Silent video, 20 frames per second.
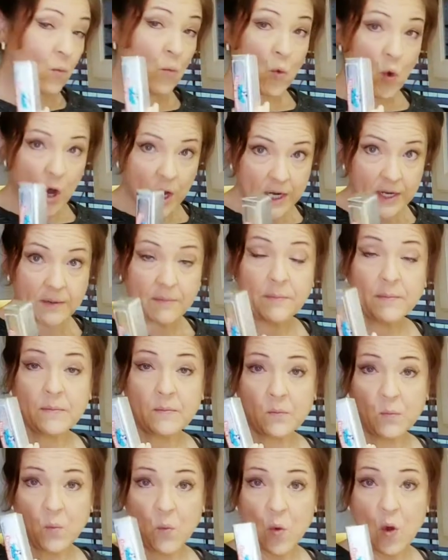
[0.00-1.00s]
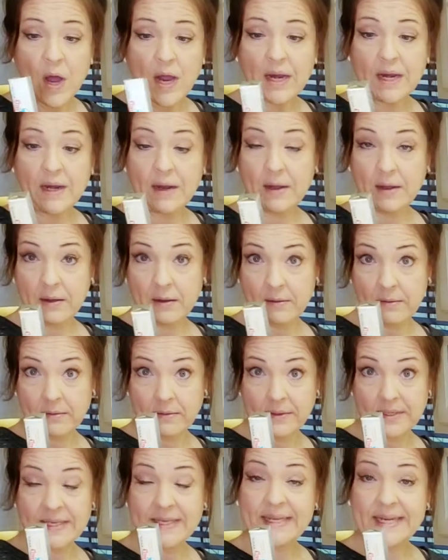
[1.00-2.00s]
one
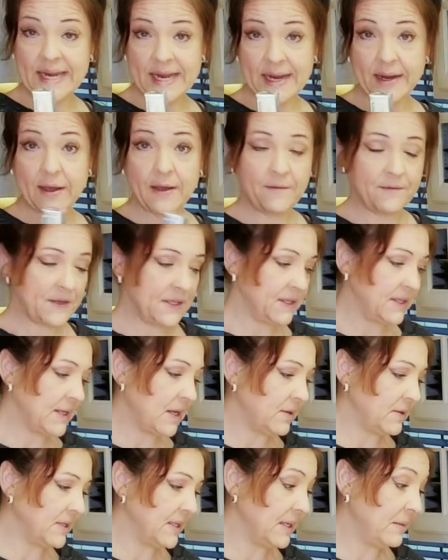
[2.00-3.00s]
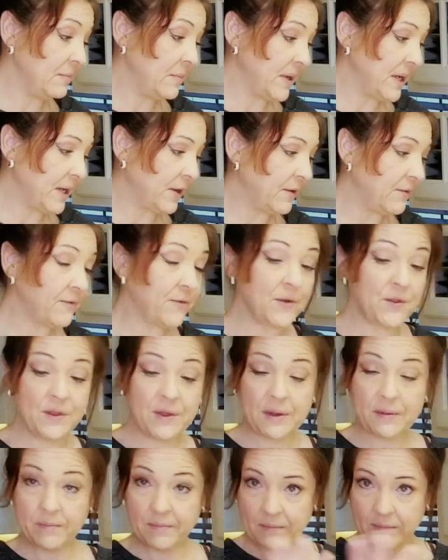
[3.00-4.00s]
stick of unsalted butter for
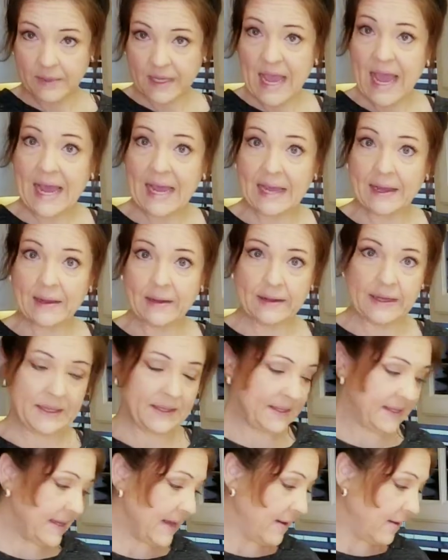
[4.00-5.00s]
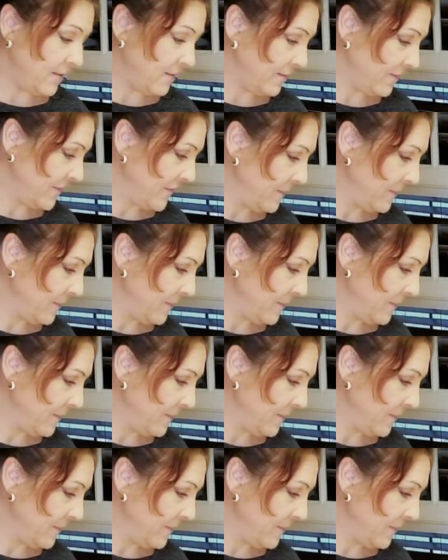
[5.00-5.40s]
the cake itself.